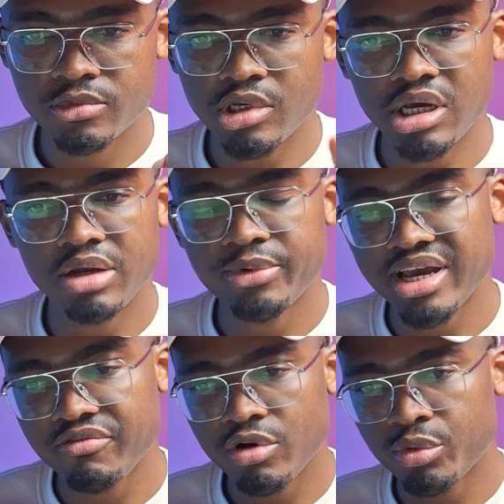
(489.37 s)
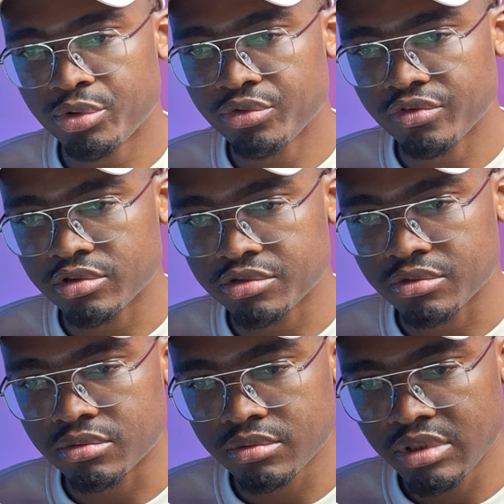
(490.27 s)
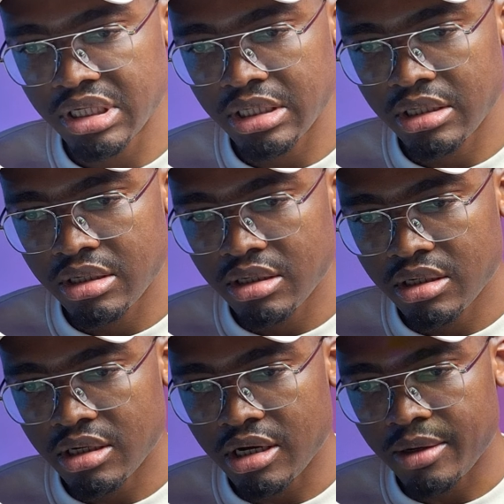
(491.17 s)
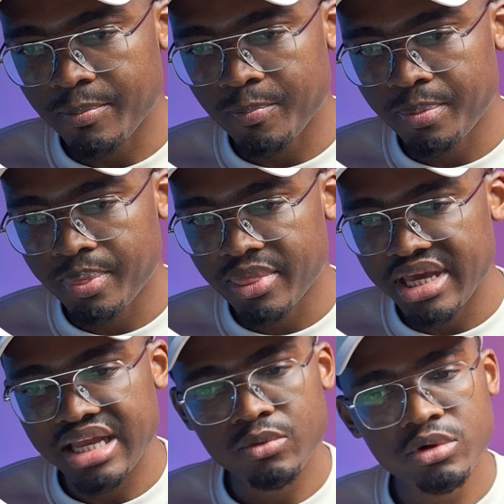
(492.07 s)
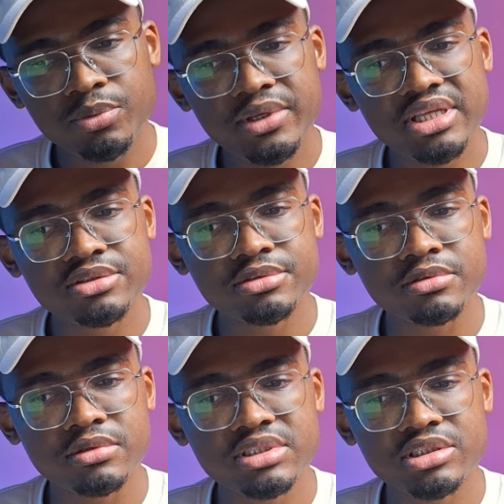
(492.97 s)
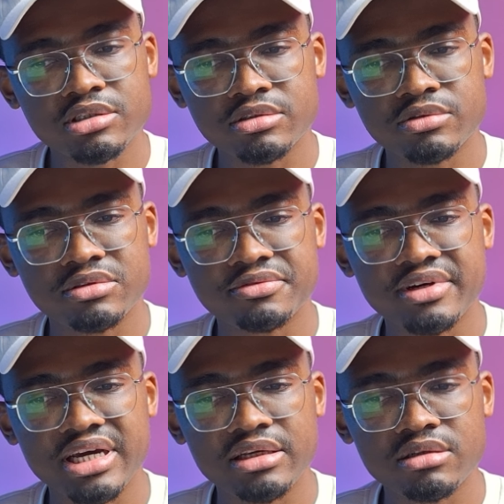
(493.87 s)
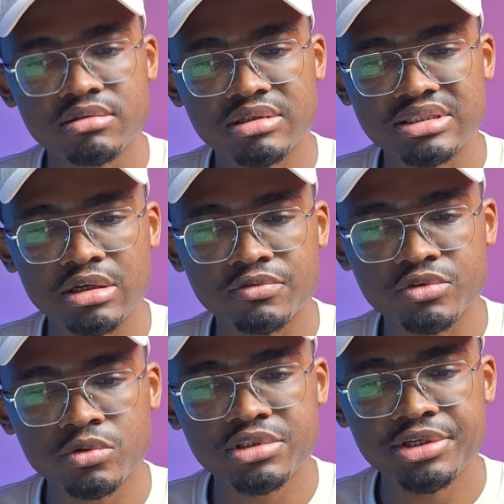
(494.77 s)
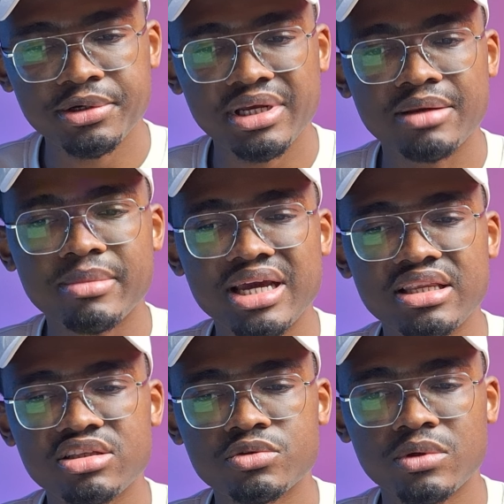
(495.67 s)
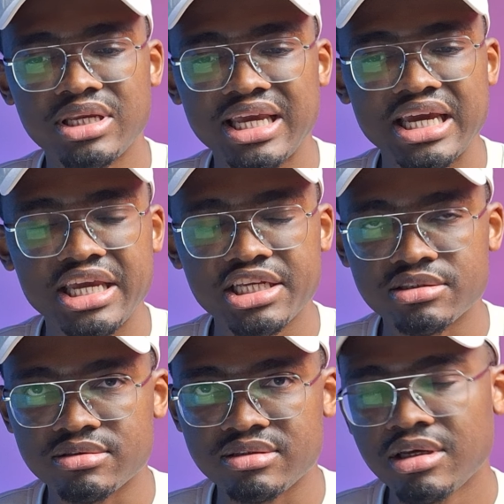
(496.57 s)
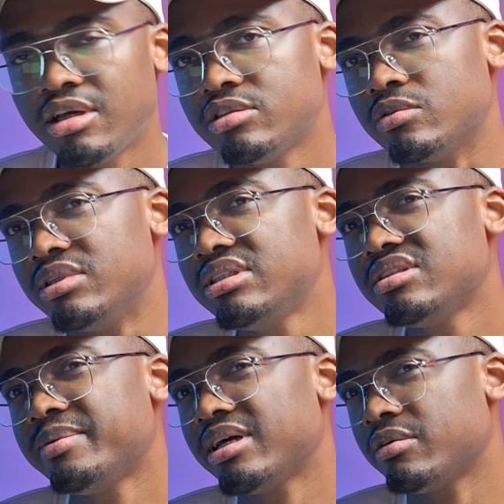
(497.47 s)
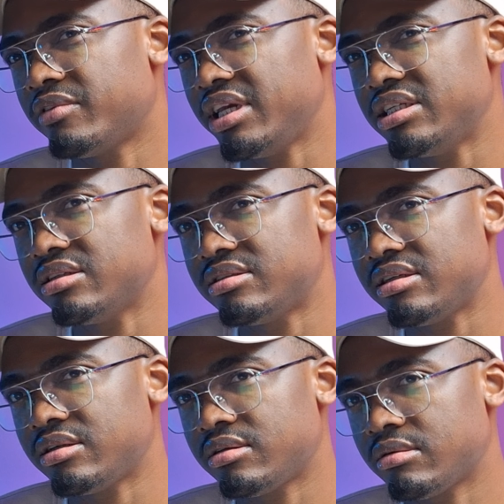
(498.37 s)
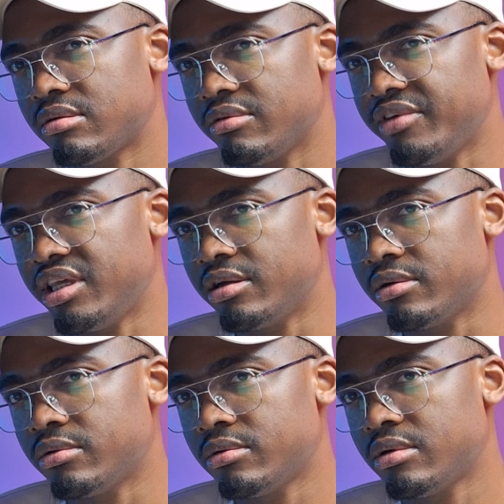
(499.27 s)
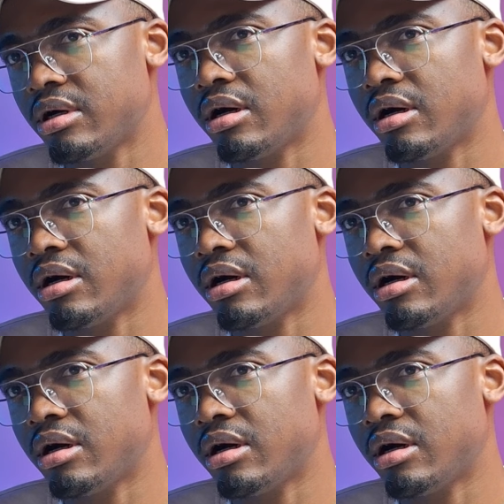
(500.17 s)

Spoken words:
And we have our retrieval tool. And what we need to do is just to define a set of tools here and bind it to an AI agent. So this is part of the agentic video.